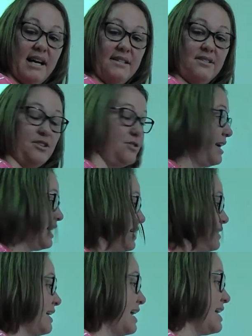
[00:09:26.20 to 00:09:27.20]
You can't
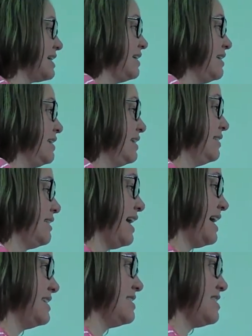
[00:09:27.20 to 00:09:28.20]
take
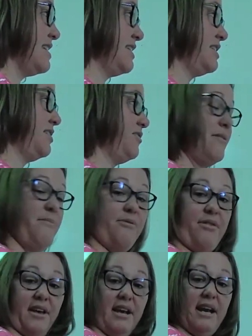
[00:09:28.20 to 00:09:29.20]
8/9 from
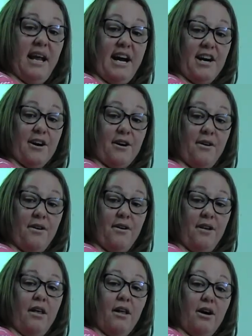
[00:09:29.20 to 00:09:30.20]
thin air.
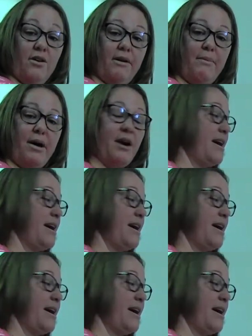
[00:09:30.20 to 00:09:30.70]
Oh, what better?